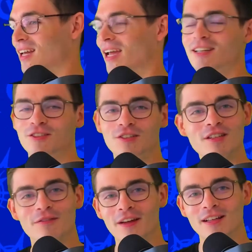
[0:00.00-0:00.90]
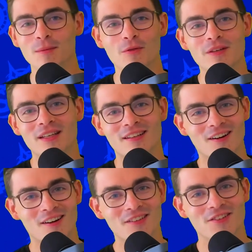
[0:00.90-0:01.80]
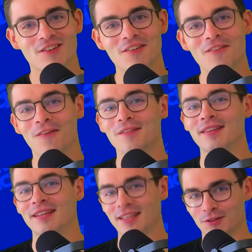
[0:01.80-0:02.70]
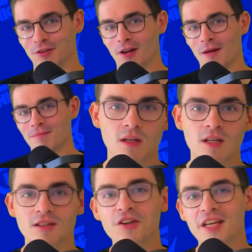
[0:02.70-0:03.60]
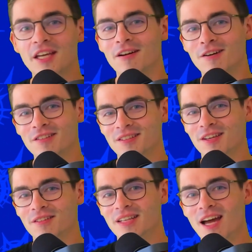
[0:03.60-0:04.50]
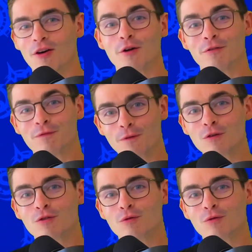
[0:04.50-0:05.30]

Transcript: And she's available via the Guard Journal or the Guild Shop. Looking at her skills now, her first